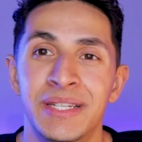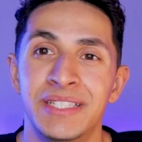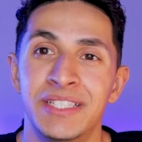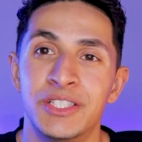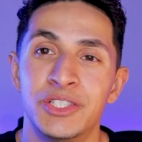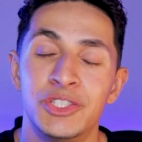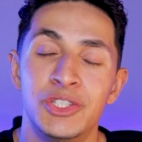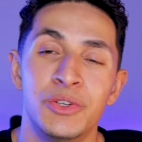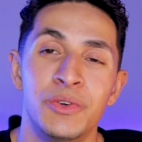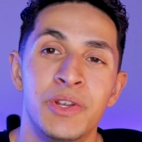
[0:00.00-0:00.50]
but
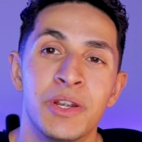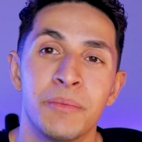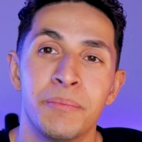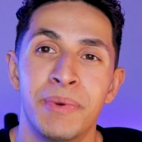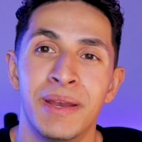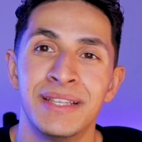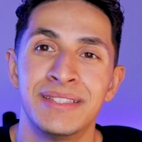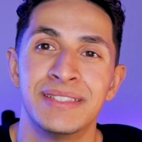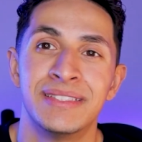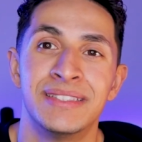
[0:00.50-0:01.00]
just do your
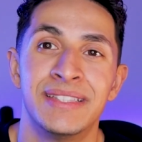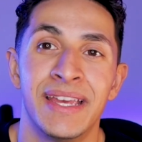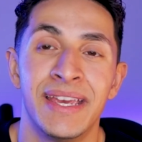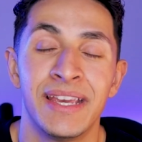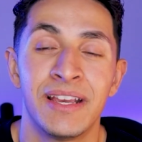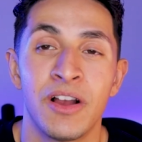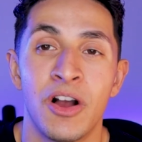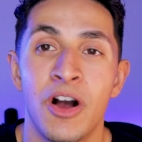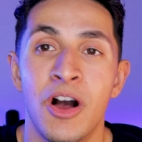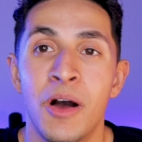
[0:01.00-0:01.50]
best to
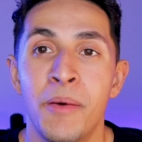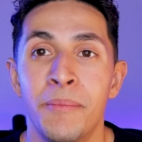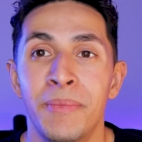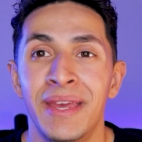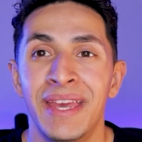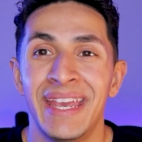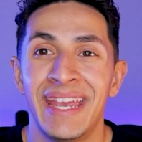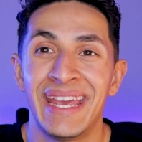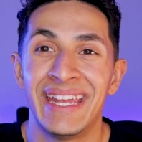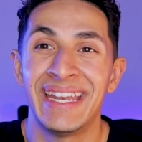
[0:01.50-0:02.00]
stay calm
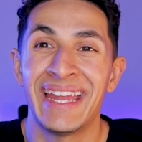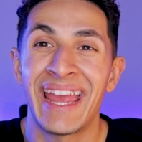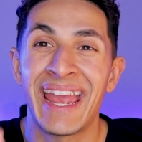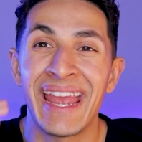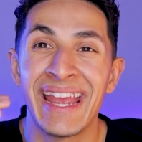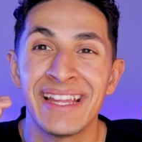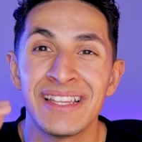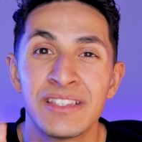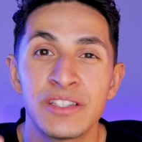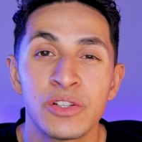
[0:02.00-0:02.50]
and
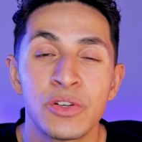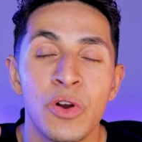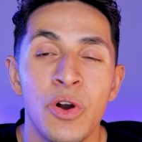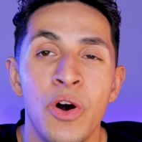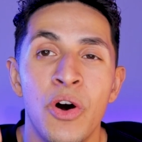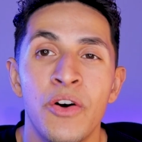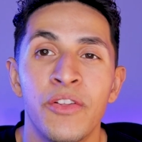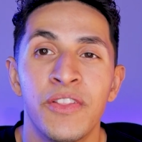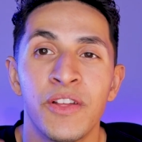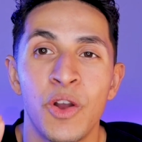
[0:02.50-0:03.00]
answer
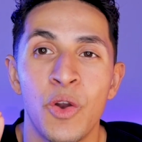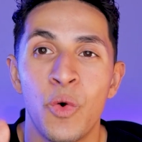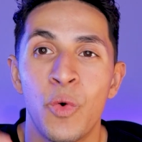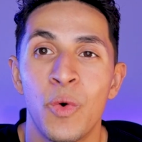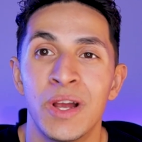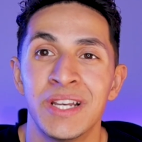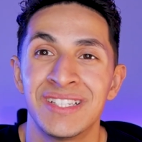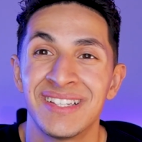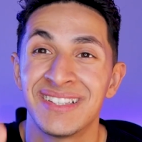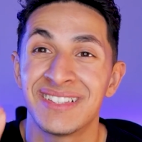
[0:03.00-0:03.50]
all the
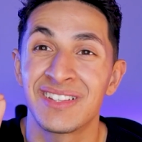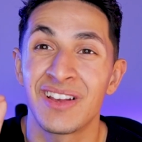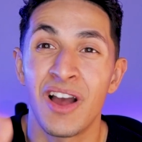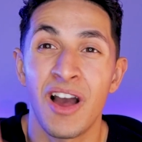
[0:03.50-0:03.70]
questions